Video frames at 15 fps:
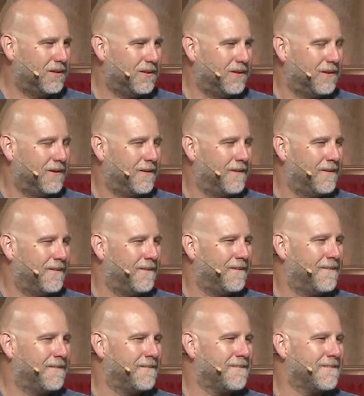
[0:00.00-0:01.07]

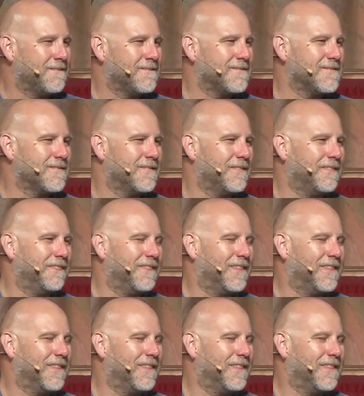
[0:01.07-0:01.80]
(silence)